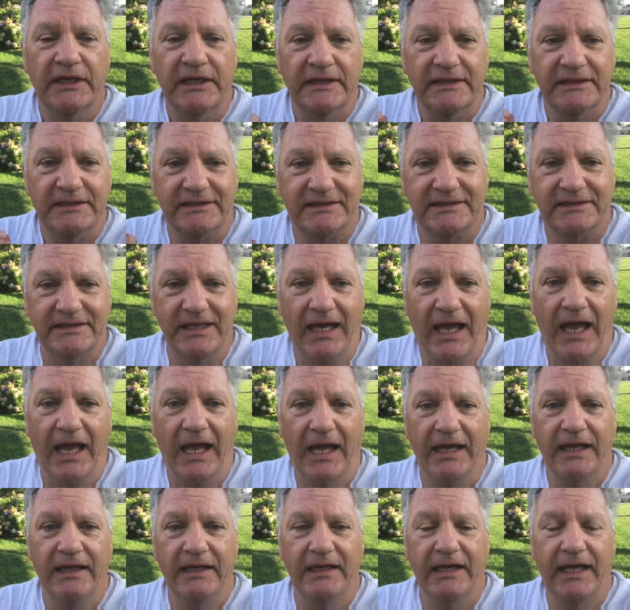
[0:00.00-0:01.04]

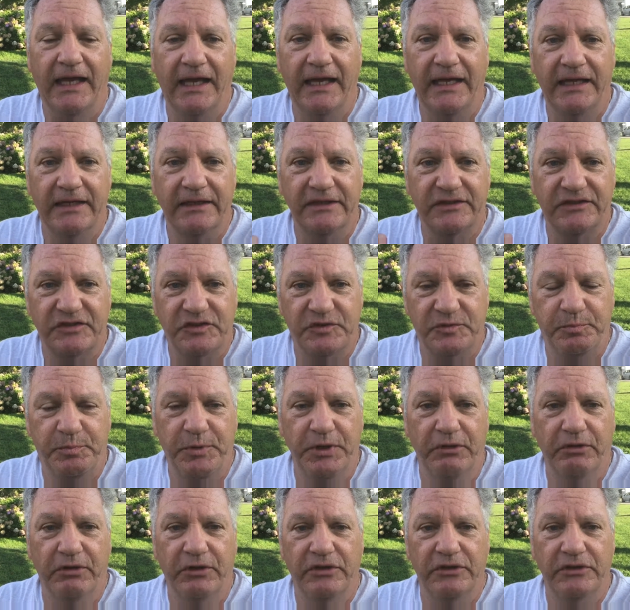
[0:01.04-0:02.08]
sign and
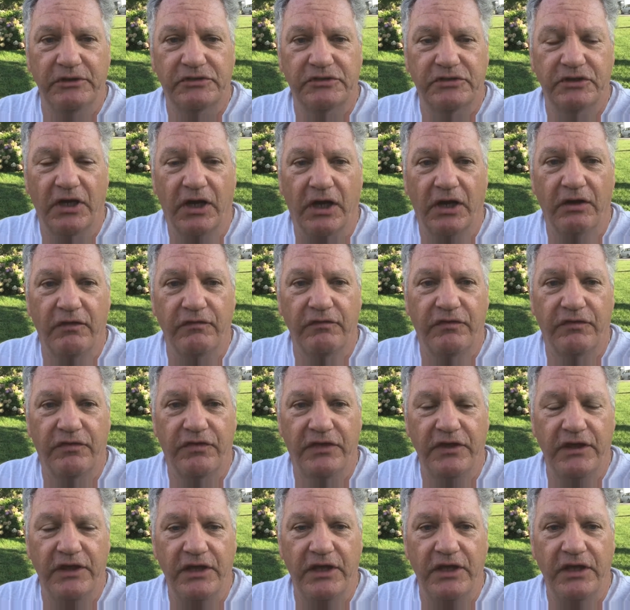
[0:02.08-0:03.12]
experience of
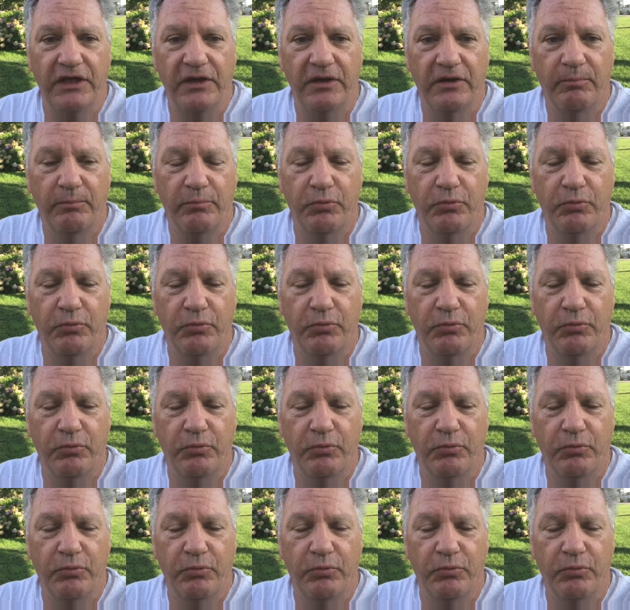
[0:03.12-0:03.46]
the